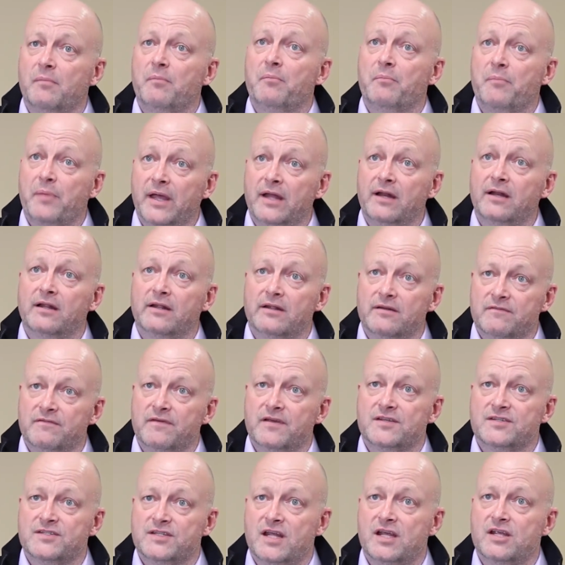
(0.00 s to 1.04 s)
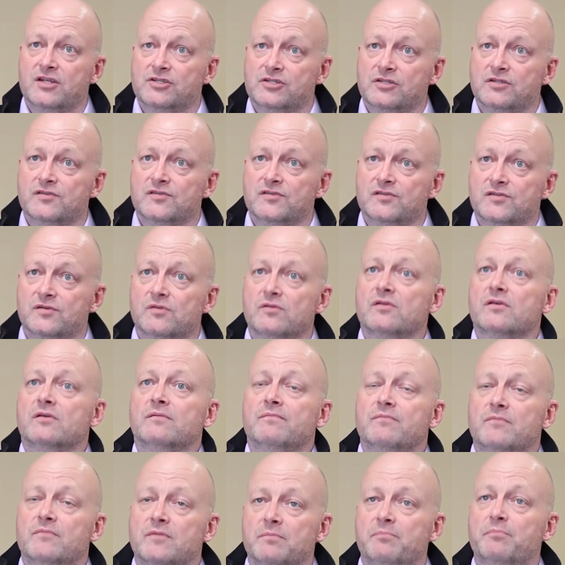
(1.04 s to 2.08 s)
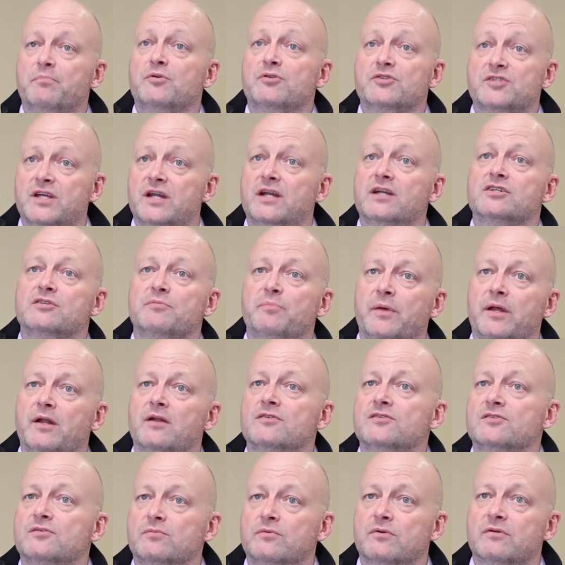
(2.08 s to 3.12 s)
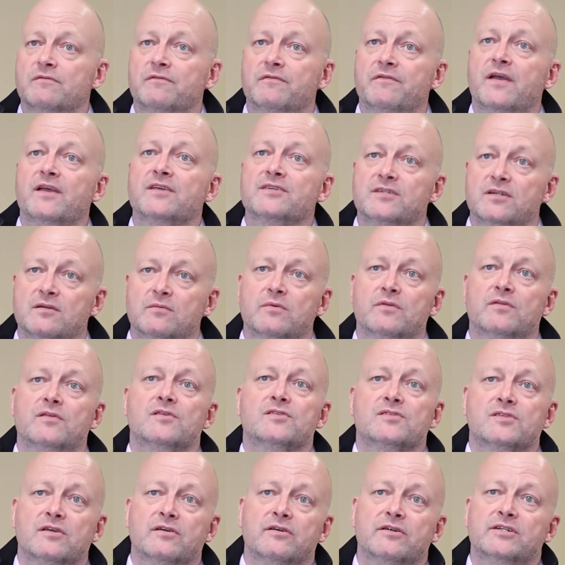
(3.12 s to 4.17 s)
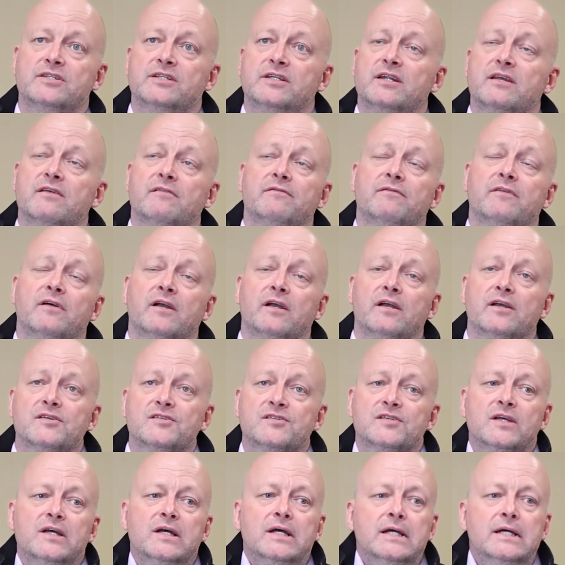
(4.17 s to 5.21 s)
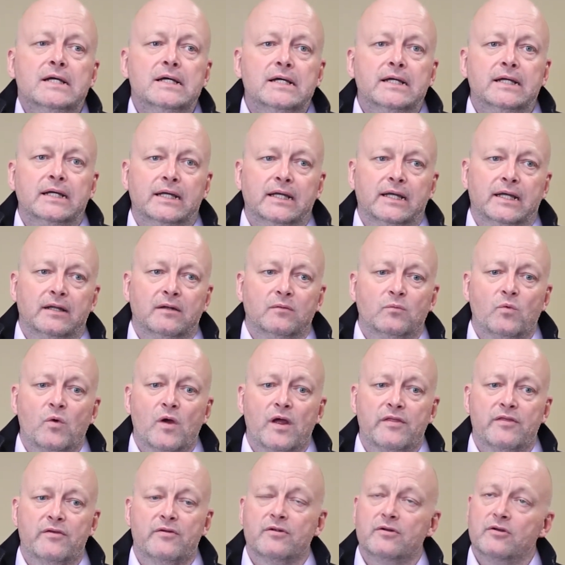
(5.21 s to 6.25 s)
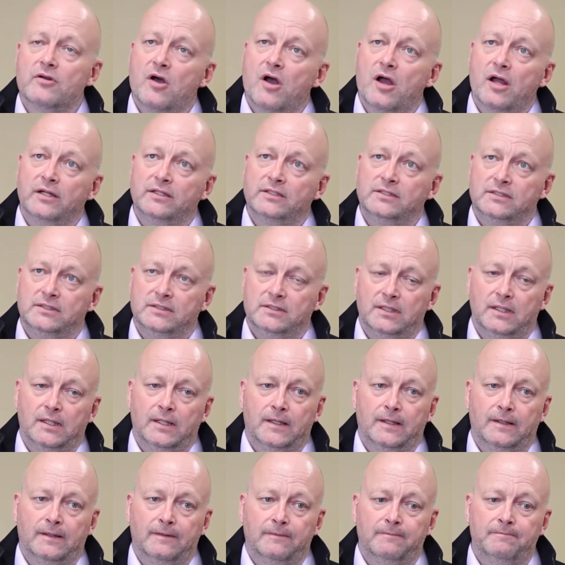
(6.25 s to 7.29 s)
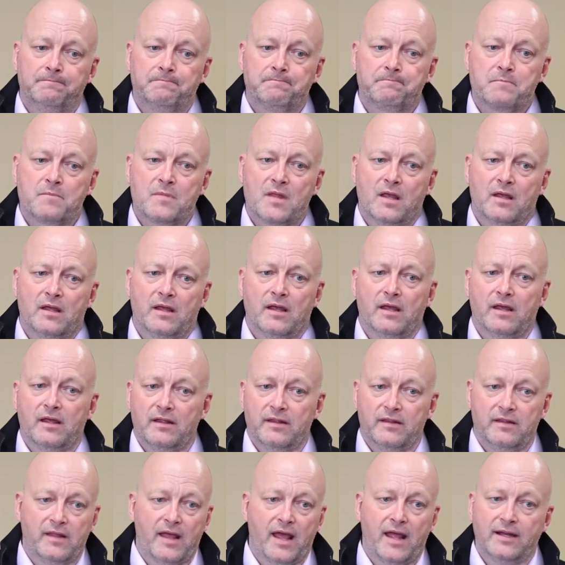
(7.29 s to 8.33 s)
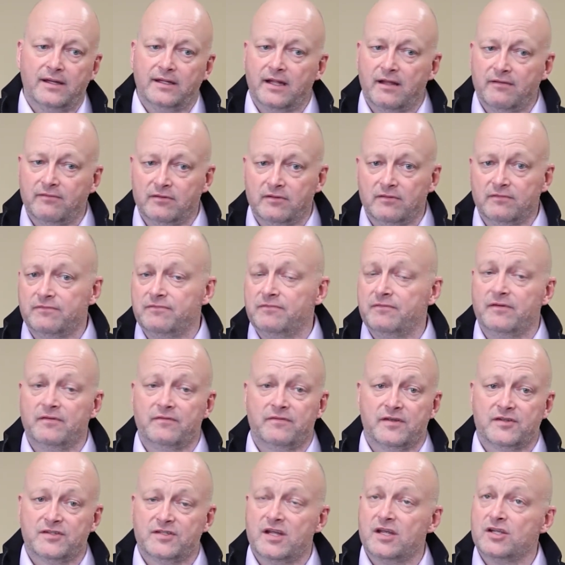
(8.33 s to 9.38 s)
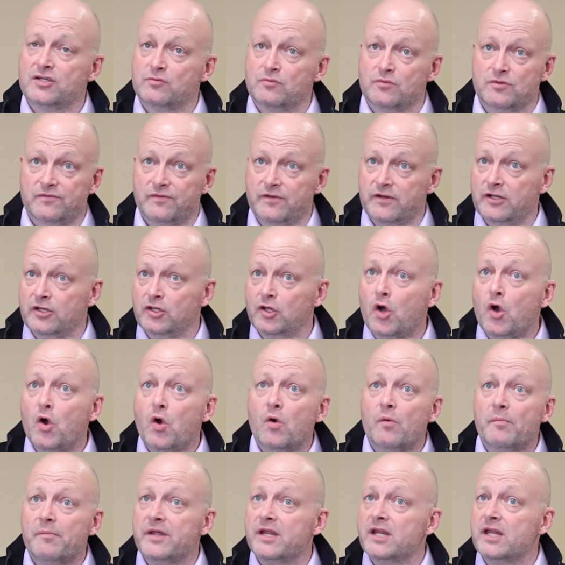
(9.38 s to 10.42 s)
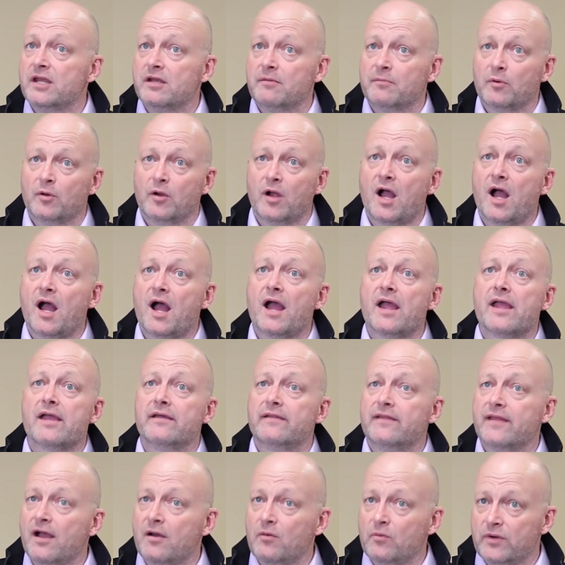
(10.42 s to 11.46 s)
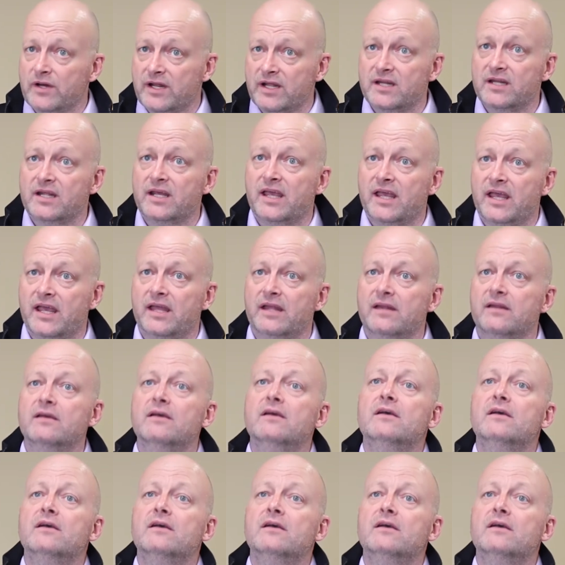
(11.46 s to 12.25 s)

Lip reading: petal infestation, so the percentage of petals that were infested with the Sclerotinia fungus, and whether or not that level of infestation was very low, medium, or high, and that would indicate